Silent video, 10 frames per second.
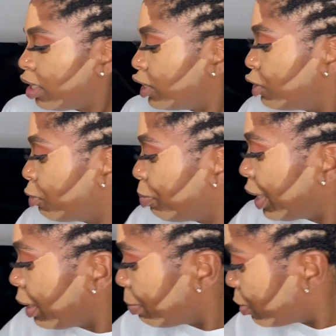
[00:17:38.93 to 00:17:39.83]
do
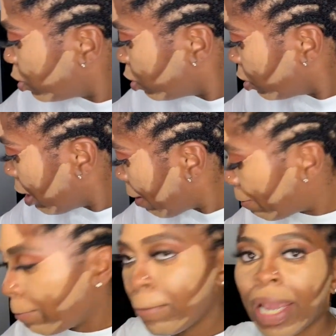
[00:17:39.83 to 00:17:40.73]
people
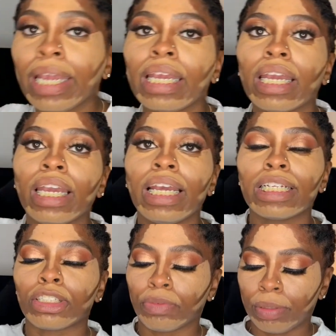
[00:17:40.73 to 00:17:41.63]
make
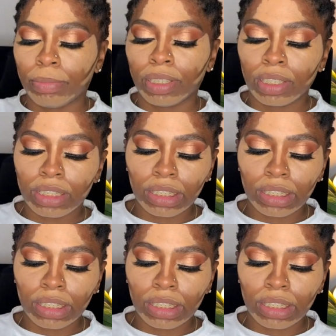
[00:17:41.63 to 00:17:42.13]
history books.